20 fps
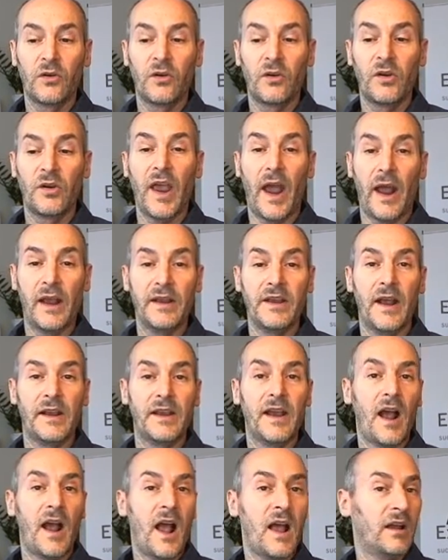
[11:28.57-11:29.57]

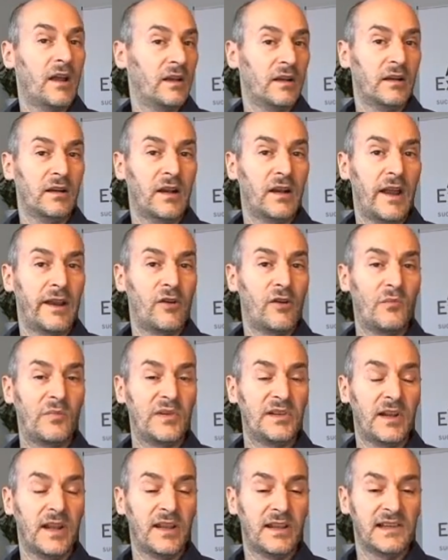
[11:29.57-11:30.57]
Yeah. I
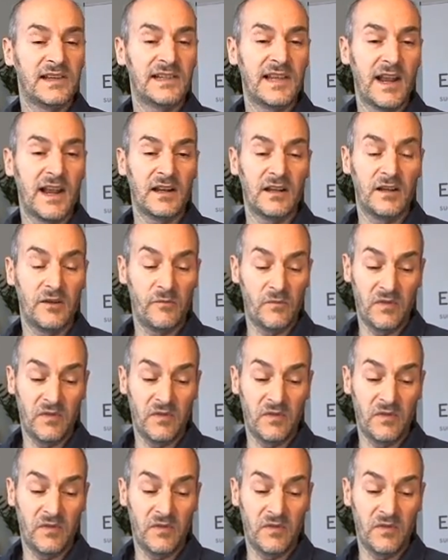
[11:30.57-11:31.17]
completely understand.